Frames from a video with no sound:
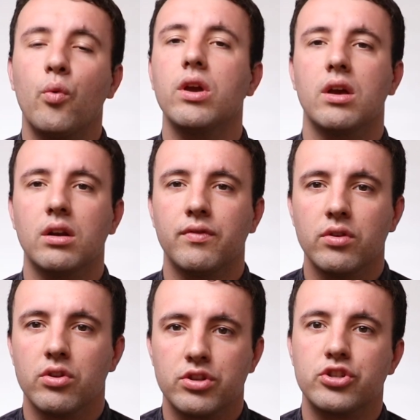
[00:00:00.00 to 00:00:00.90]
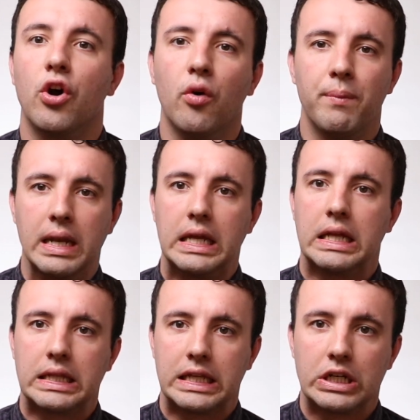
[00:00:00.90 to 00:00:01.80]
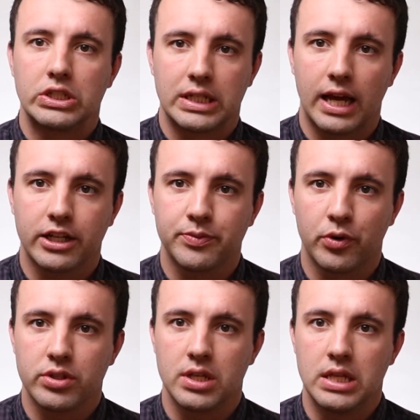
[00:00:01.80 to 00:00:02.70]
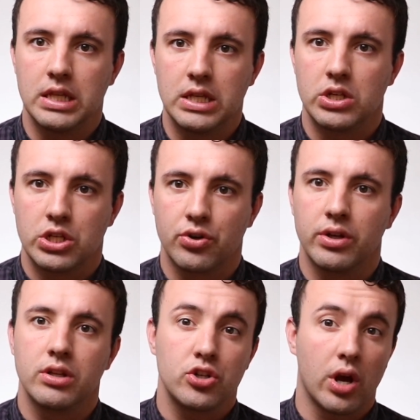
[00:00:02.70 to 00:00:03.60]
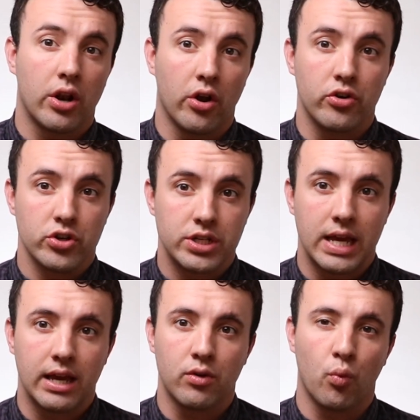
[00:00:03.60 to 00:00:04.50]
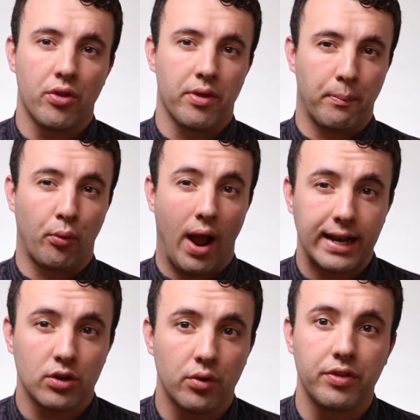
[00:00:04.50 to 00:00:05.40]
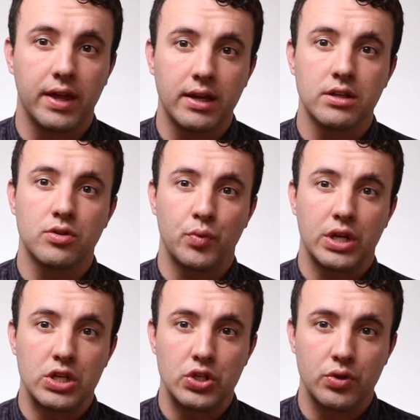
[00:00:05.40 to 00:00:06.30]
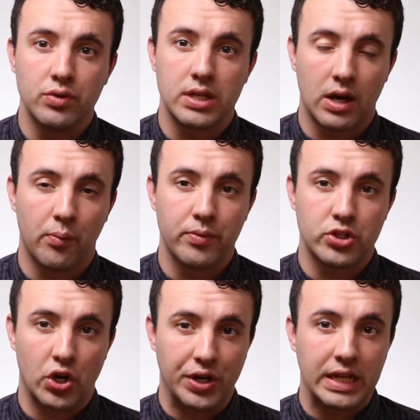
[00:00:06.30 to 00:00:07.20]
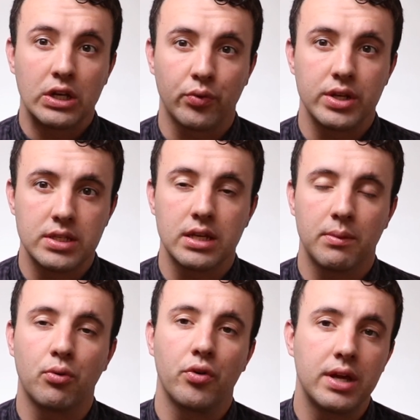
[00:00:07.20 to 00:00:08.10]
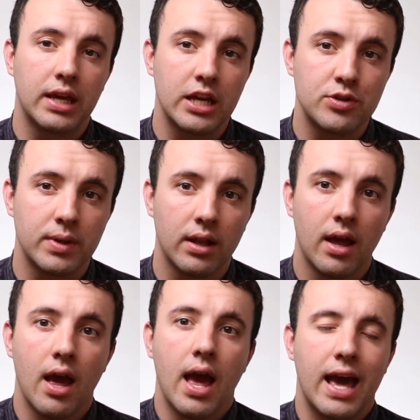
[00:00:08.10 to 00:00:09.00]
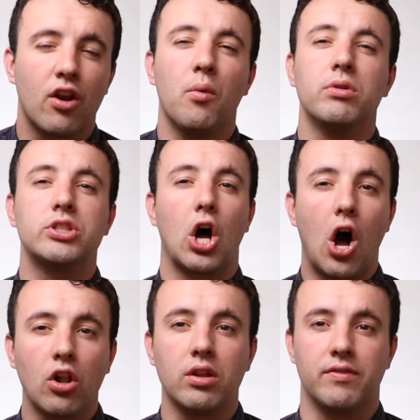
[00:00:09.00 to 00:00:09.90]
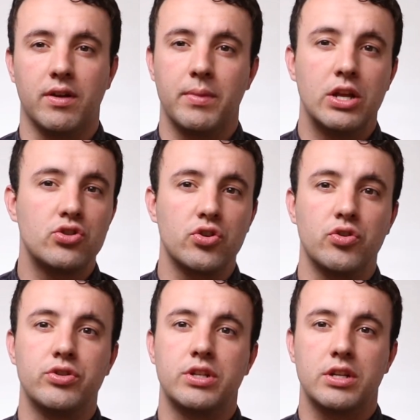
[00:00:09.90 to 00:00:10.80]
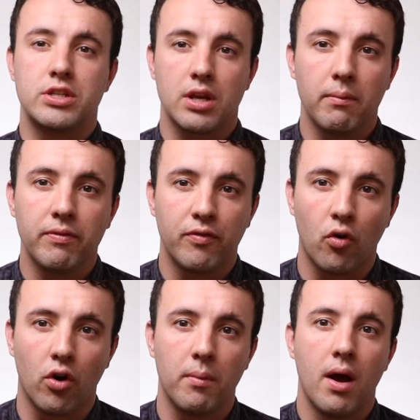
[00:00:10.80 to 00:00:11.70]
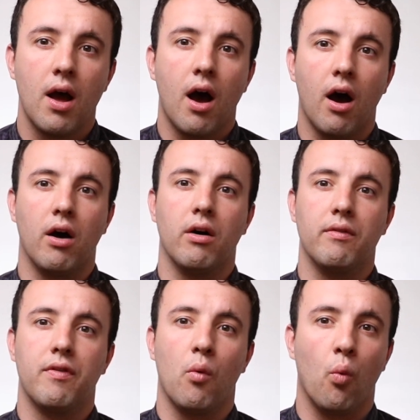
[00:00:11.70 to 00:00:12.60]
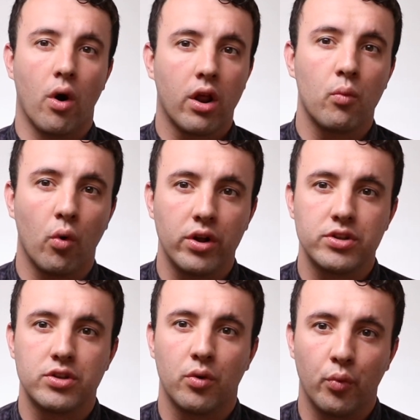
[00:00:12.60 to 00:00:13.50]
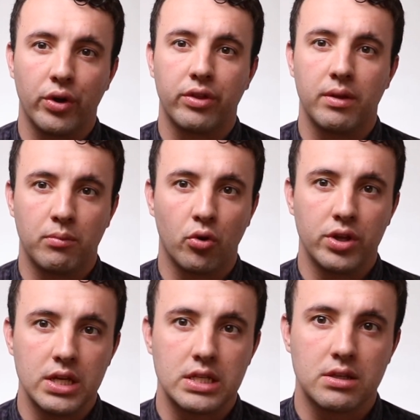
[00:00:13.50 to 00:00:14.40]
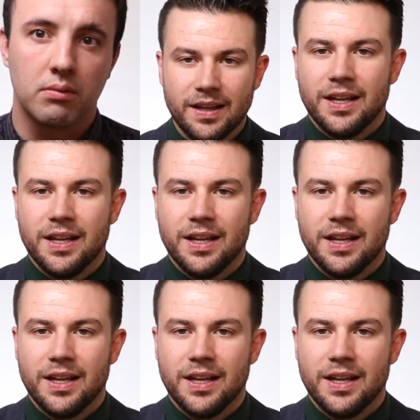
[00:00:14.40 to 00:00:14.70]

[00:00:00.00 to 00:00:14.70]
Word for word: We interviewed so many leaders and experts in the industry to try to understand what the practical things we can do to help start increasing employee engagement, and almost all of them introduced some form of one-on-ones with employees.